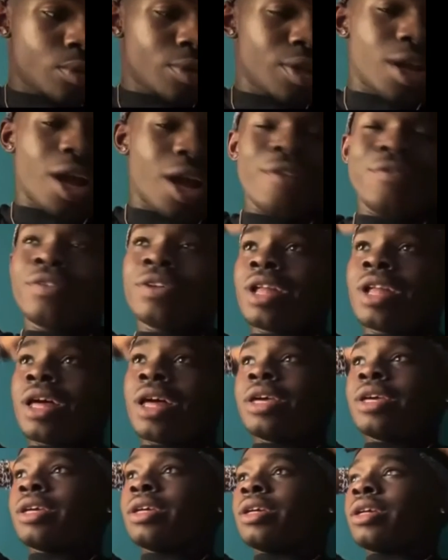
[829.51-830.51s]
I feel
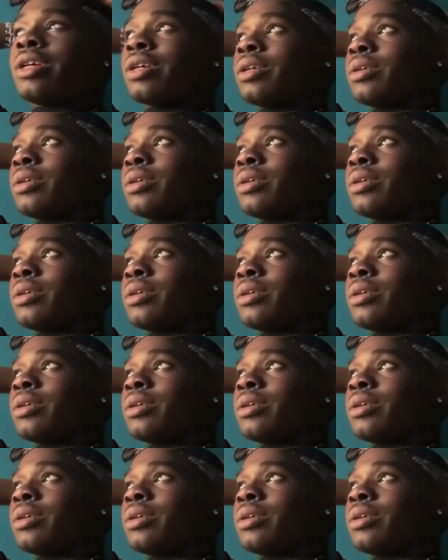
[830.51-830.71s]
like